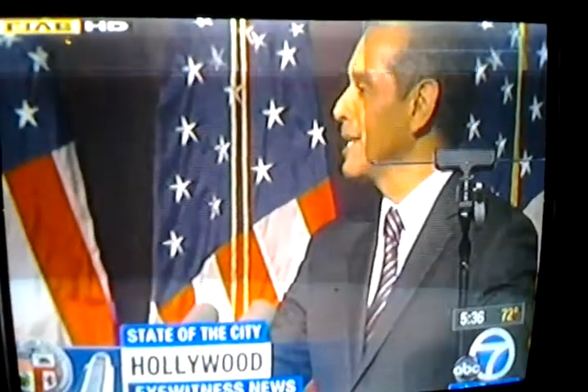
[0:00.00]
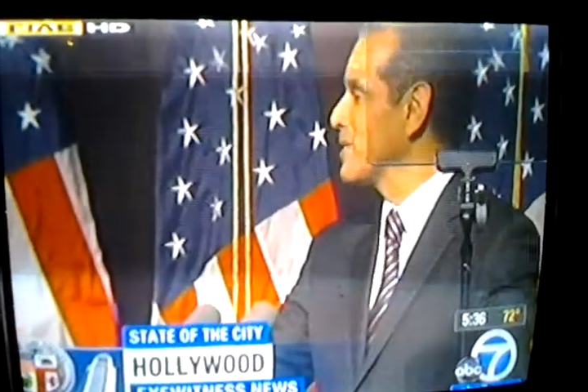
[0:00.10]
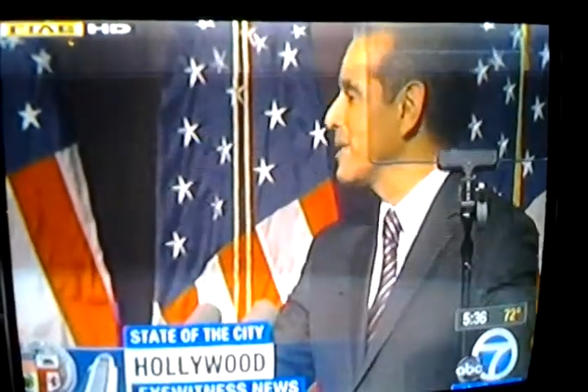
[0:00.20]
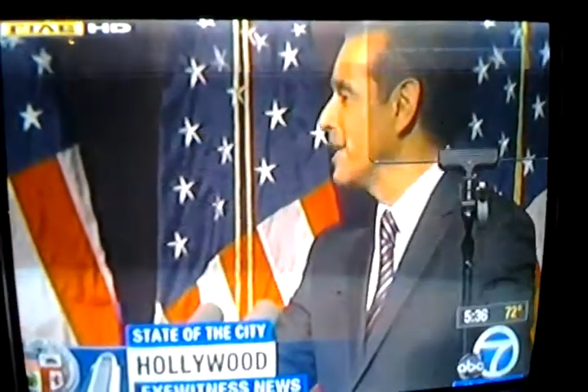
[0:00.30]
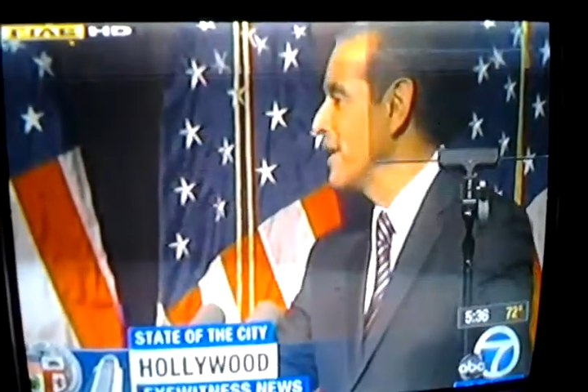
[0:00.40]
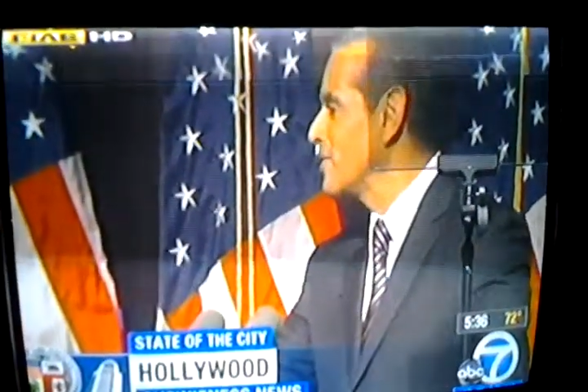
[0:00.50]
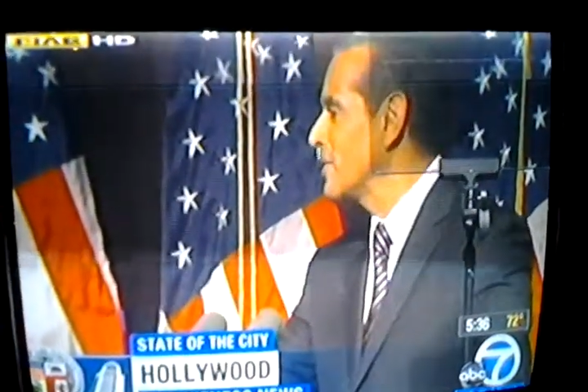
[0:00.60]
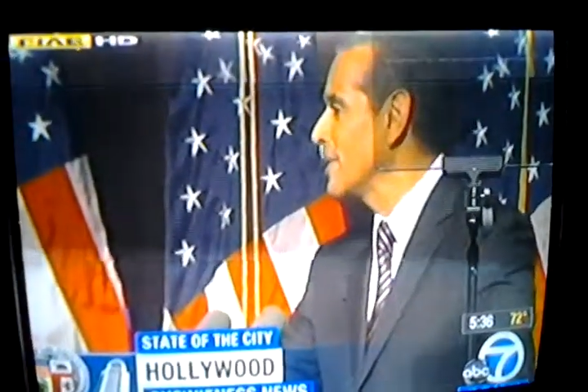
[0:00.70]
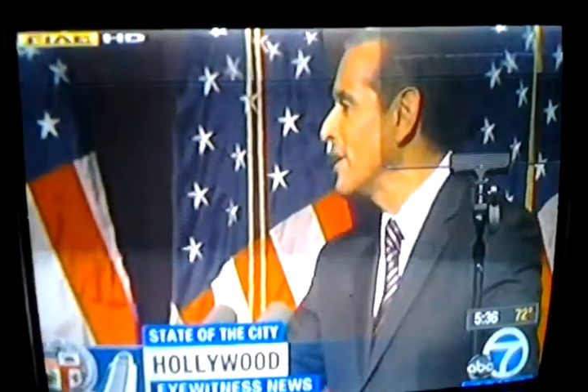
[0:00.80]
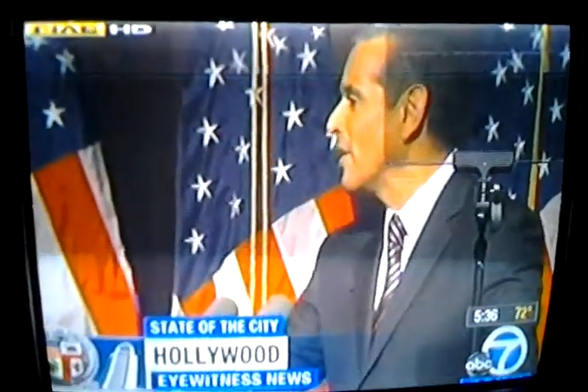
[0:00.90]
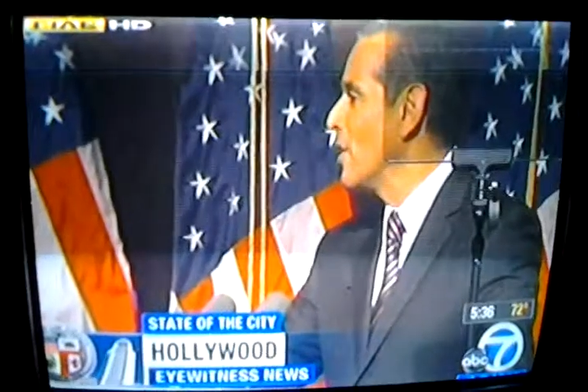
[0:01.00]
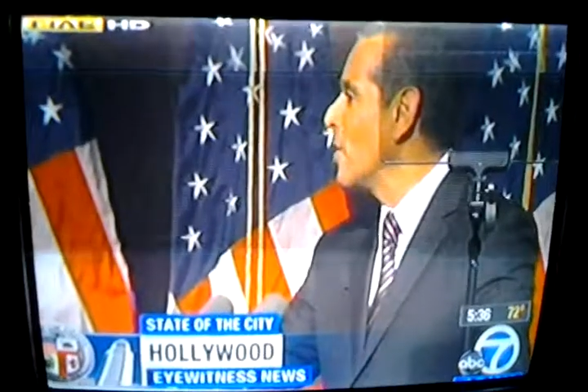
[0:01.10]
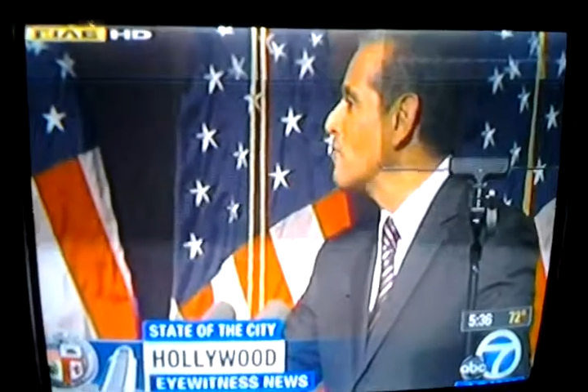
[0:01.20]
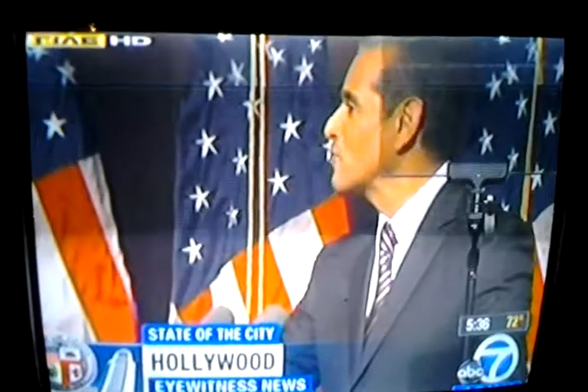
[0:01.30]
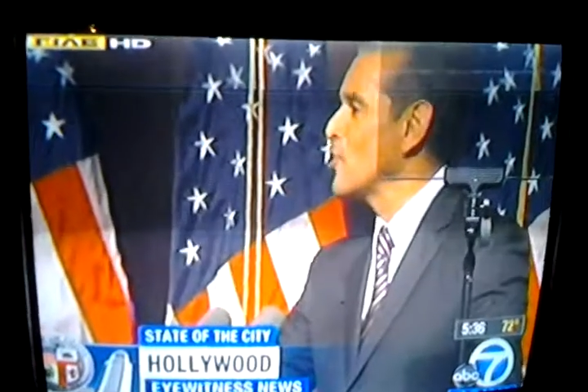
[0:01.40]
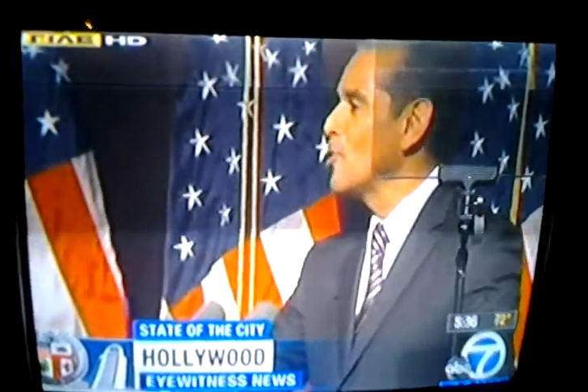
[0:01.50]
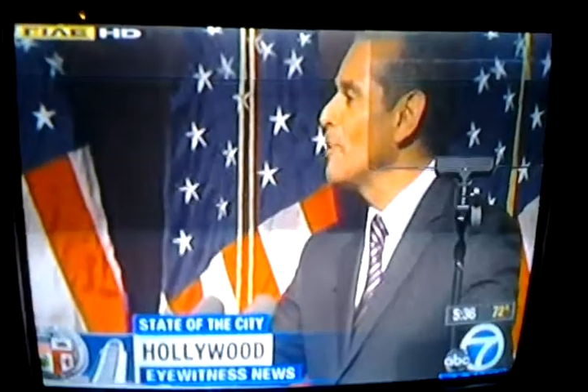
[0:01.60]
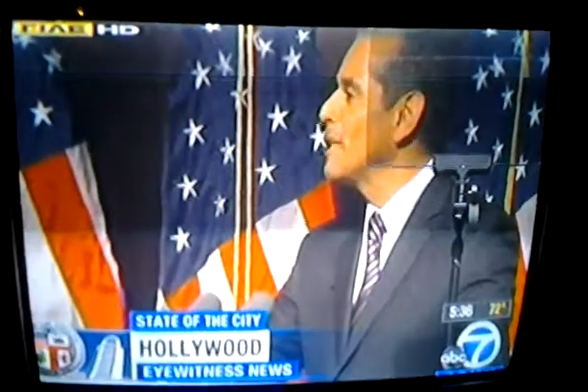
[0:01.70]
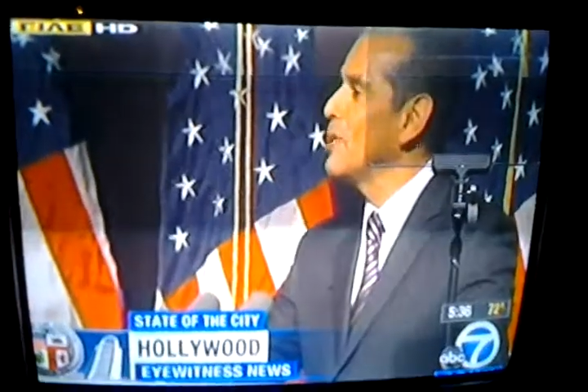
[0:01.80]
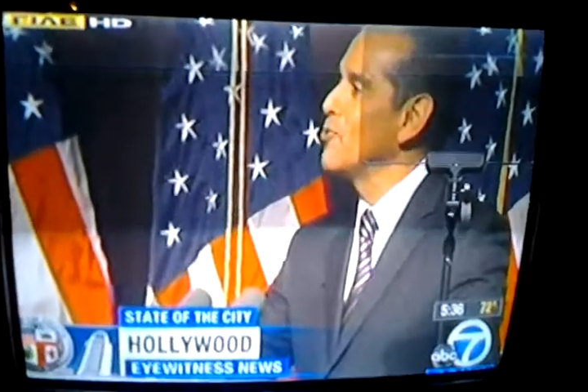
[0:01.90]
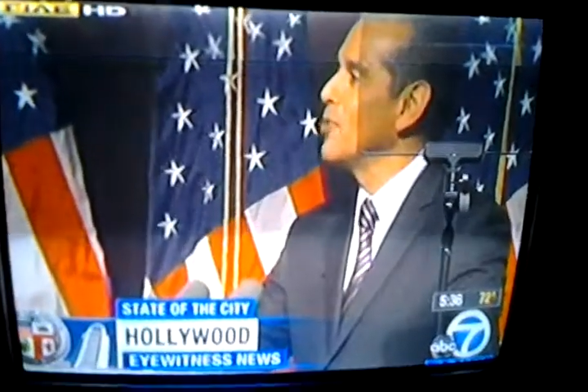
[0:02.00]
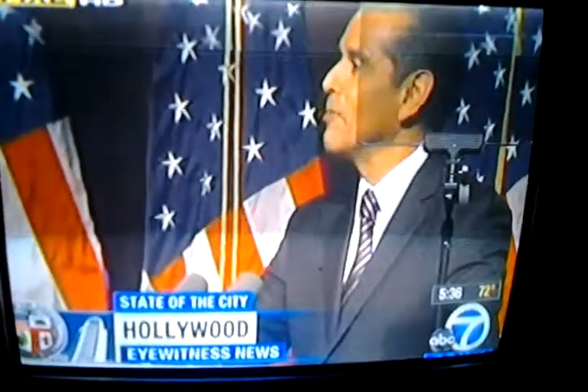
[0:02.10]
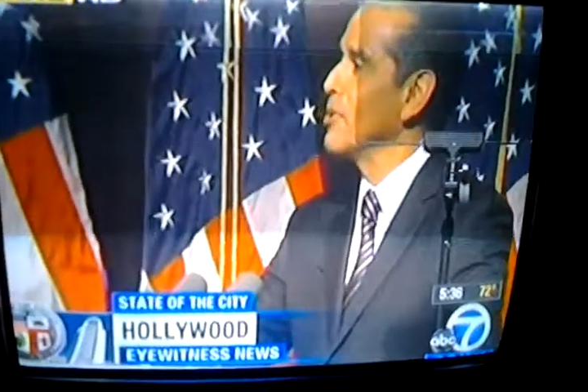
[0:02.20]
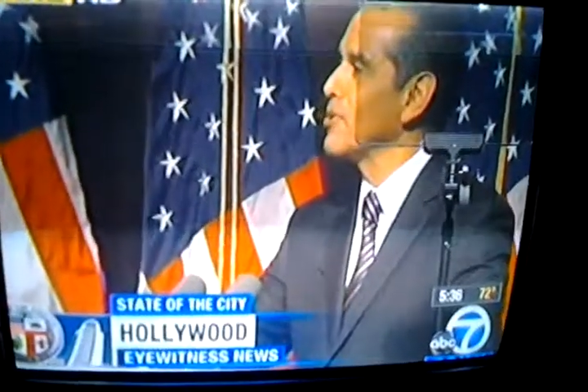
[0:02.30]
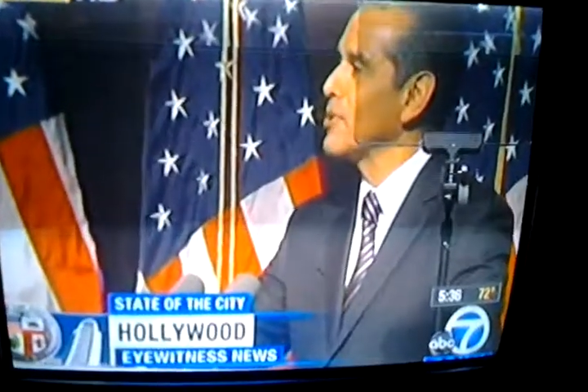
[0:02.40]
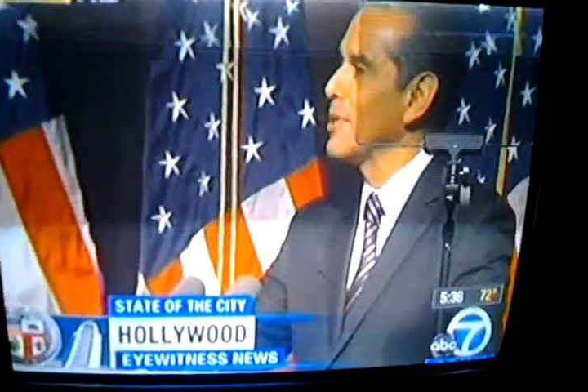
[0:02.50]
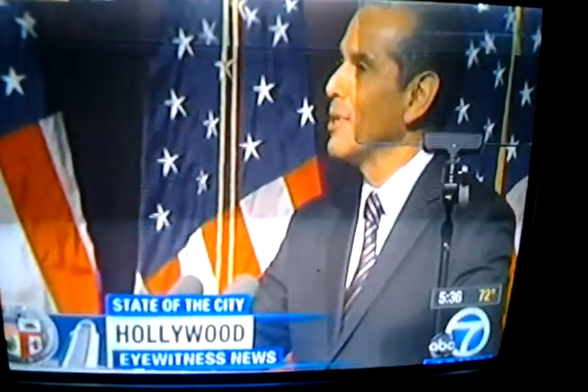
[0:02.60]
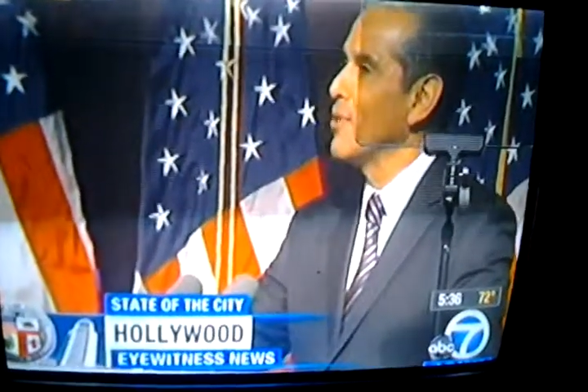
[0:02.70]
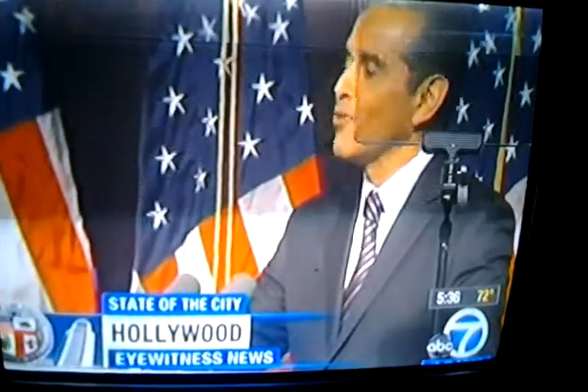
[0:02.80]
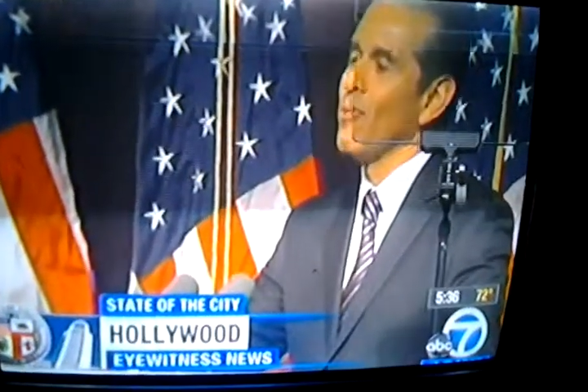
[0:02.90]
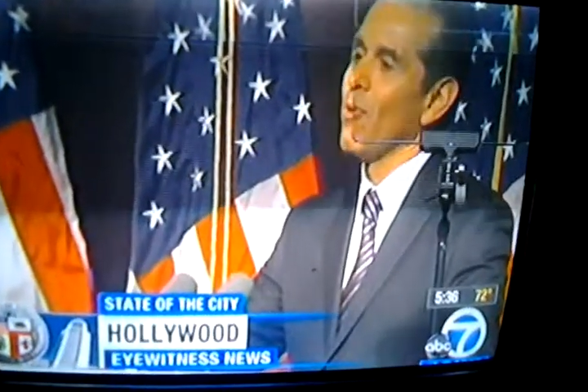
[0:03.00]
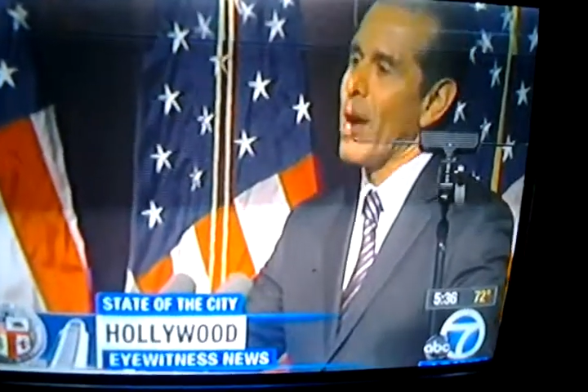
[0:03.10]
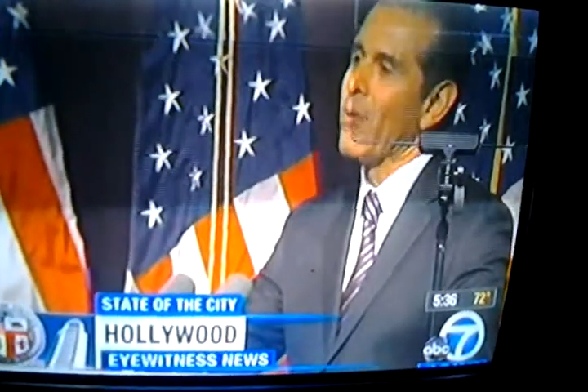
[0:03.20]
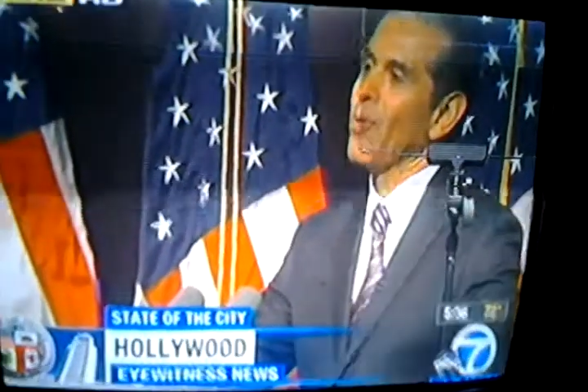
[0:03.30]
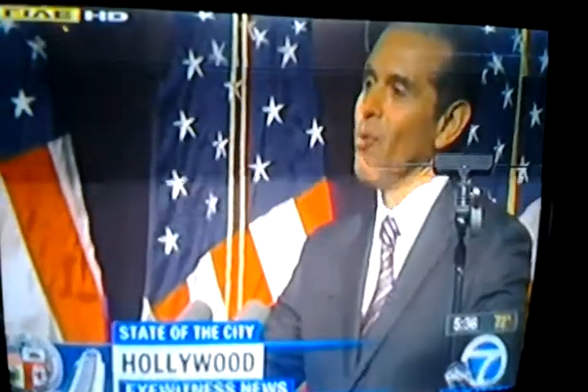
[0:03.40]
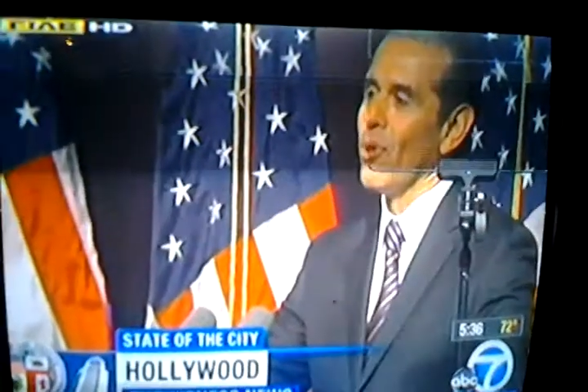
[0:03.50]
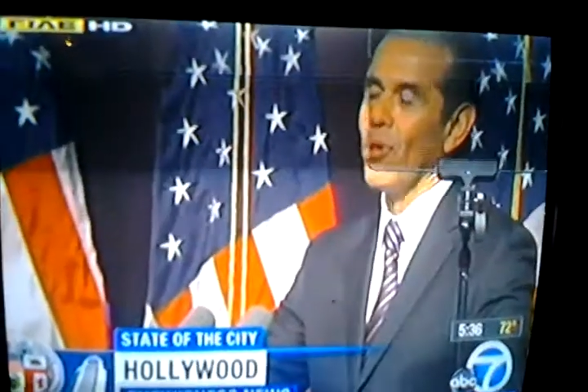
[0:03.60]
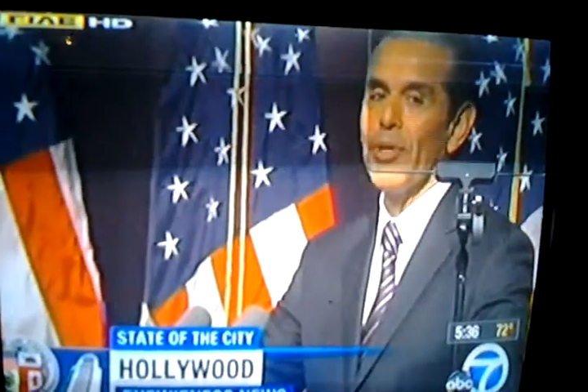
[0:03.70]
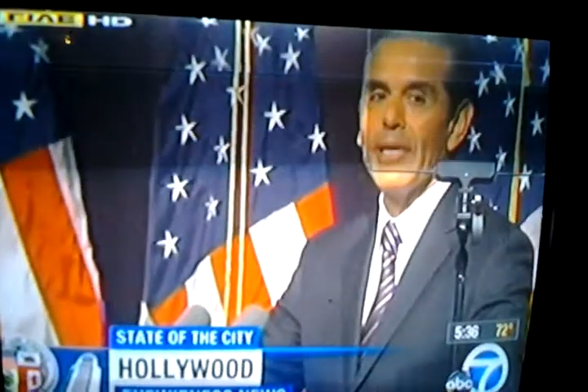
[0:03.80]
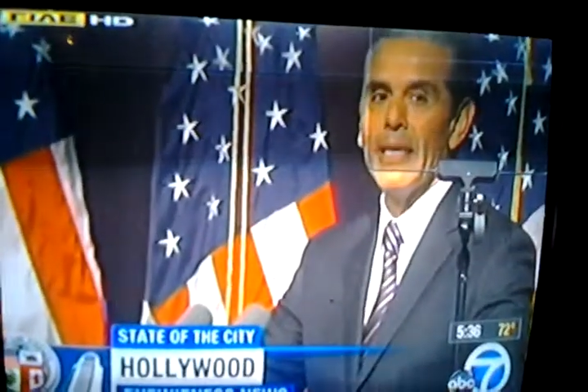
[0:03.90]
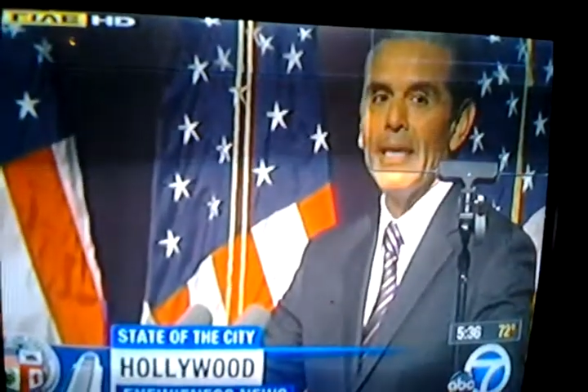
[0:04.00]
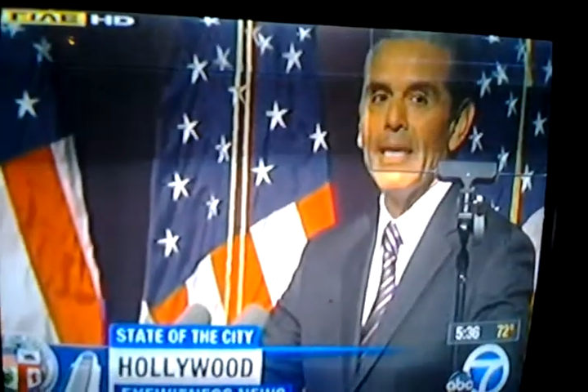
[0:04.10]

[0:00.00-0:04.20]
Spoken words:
the destination of so many dreamers from around the world.